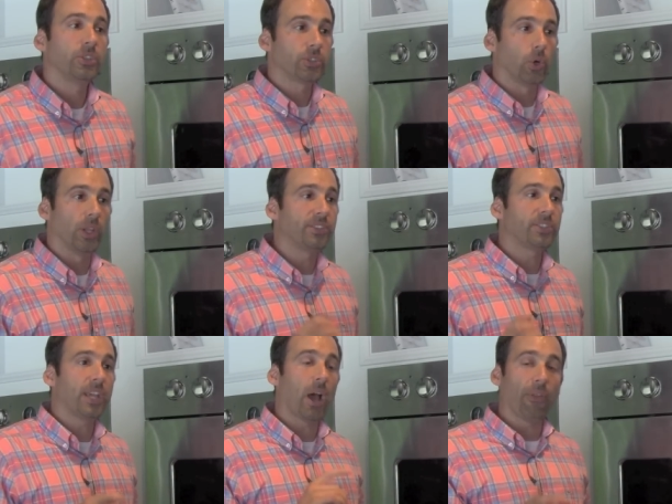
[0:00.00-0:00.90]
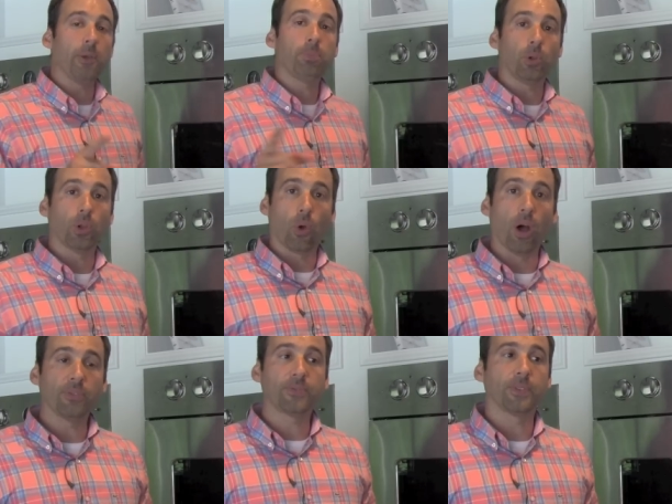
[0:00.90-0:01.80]
So let's see how they pull it
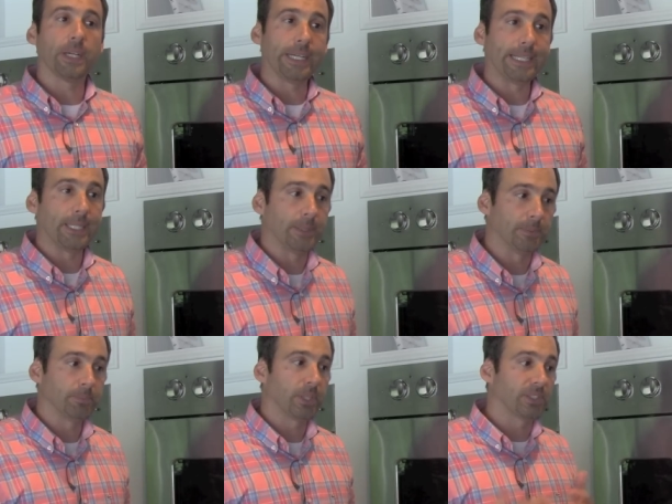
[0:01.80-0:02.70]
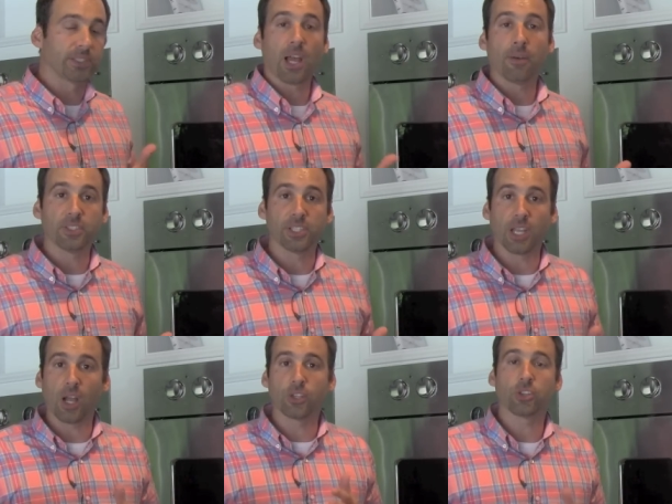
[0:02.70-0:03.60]
off, um, because it's obviously
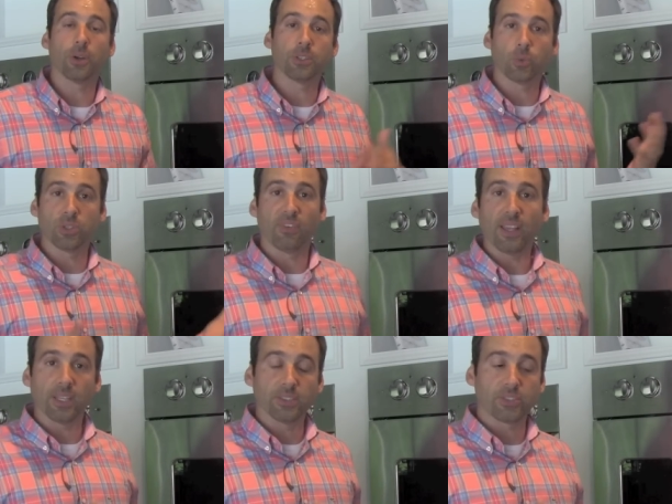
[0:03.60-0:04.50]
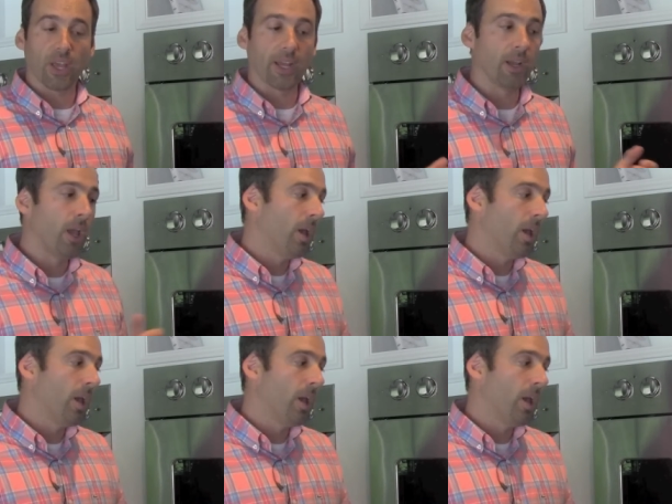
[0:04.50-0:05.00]
contrary to what Viking's saying.